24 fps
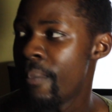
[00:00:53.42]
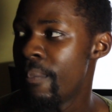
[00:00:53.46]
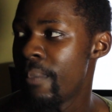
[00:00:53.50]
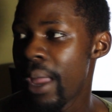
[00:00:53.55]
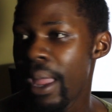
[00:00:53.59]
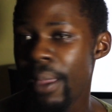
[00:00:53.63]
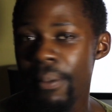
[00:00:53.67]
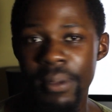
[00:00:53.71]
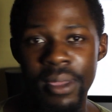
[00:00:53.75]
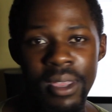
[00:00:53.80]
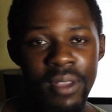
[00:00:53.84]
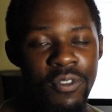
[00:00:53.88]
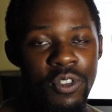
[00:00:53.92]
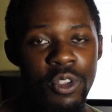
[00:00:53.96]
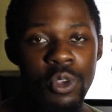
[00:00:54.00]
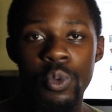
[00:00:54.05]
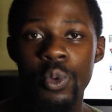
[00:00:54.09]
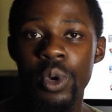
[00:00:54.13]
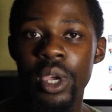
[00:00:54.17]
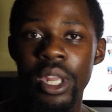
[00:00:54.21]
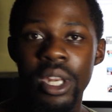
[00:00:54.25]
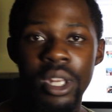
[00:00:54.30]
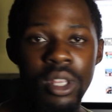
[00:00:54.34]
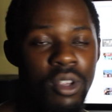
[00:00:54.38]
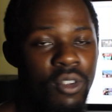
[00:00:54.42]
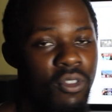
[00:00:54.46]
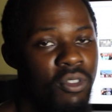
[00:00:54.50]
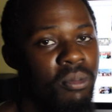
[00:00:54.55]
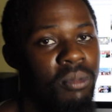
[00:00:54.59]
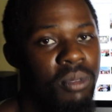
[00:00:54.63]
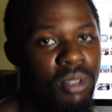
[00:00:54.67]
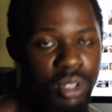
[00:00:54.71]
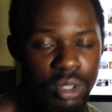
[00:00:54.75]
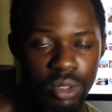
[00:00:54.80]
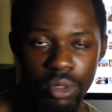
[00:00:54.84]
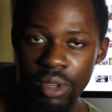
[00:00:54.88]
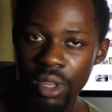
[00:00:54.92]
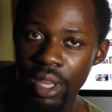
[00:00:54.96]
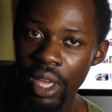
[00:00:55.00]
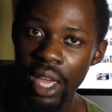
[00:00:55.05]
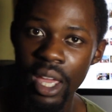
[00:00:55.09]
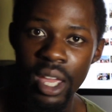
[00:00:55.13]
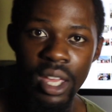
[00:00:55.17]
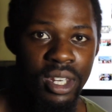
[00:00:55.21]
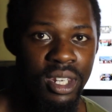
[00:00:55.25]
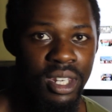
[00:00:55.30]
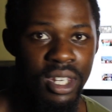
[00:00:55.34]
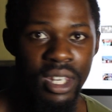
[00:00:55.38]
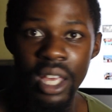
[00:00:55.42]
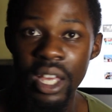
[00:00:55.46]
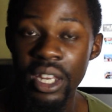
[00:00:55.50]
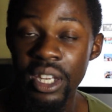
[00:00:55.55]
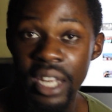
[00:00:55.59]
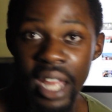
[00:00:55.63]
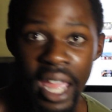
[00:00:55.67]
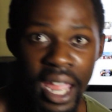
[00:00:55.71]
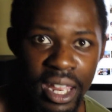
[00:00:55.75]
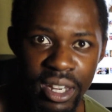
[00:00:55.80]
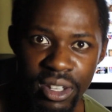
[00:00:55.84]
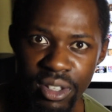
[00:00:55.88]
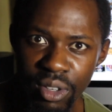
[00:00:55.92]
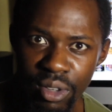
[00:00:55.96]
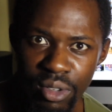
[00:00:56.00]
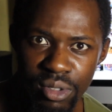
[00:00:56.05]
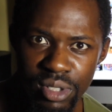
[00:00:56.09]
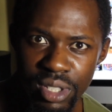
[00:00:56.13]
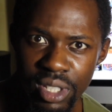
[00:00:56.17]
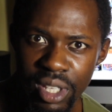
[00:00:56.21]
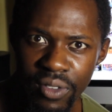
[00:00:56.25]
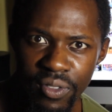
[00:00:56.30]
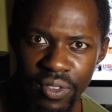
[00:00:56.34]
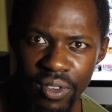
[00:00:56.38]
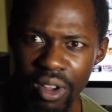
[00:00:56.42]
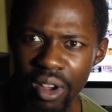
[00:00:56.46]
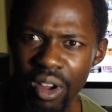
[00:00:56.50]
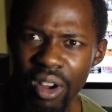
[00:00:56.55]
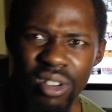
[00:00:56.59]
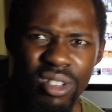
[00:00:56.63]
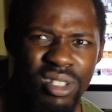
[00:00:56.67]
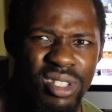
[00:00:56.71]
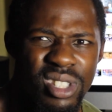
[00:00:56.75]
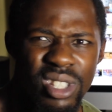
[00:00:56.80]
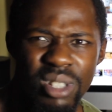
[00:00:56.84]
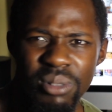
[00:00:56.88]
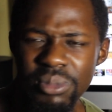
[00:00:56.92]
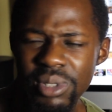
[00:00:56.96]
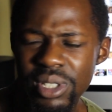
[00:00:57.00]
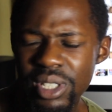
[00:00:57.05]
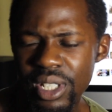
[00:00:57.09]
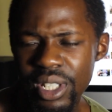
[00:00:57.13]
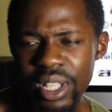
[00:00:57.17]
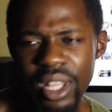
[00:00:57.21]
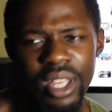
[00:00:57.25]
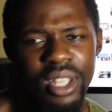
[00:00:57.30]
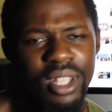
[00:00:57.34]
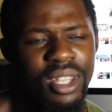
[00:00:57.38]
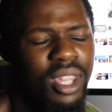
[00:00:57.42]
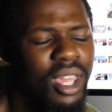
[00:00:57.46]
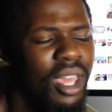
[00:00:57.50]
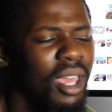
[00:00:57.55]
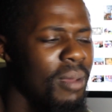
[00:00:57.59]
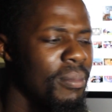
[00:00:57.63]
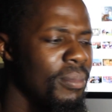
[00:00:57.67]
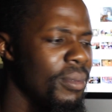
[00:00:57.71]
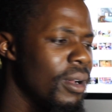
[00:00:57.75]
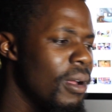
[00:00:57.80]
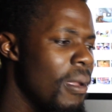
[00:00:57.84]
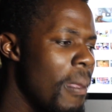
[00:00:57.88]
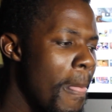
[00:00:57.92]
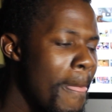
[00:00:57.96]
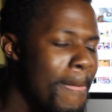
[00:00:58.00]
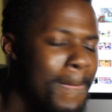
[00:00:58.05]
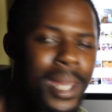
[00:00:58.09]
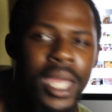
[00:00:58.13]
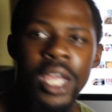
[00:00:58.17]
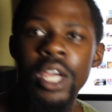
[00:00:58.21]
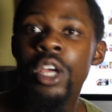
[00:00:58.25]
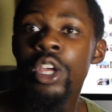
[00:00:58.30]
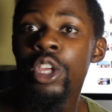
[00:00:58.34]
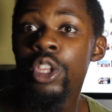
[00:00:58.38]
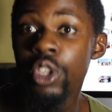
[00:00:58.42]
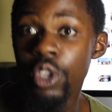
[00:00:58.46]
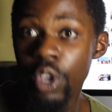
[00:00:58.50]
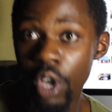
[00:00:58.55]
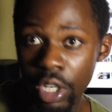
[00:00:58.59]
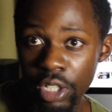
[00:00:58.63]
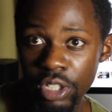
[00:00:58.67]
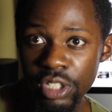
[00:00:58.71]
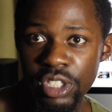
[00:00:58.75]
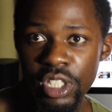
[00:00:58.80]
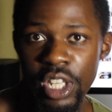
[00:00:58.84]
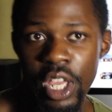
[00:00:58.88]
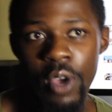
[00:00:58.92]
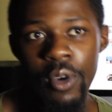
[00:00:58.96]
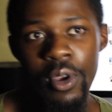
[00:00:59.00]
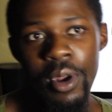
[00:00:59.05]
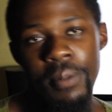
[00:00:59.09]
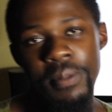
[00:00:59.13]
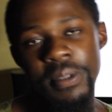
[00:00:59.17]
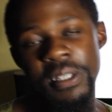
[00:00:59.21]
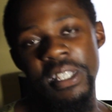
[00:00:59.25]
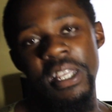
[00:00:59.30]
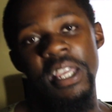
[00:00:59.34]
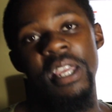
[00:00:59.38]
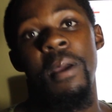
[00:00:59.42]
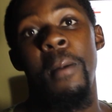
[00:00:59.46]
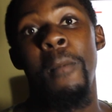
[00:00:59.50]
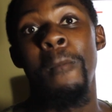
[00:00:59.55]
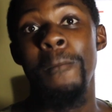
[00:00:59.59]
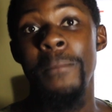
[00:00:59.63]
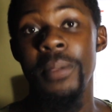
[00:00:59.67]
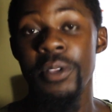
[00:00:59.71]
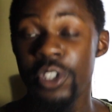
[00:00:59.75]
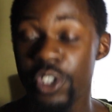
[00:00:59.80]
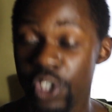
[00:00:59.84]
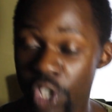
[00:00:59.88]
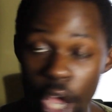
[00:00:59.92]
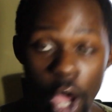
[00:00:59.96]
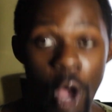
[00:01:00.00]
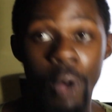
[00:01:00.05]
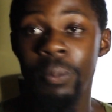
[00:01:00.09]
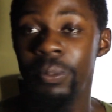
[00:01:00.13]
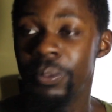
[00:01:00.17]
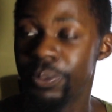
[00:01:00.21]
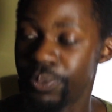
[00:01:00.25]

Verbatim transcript: Maybe if you win and you're from the UK, a, a Nando's gift card or some shit like that, but you understand what I'm saying. So,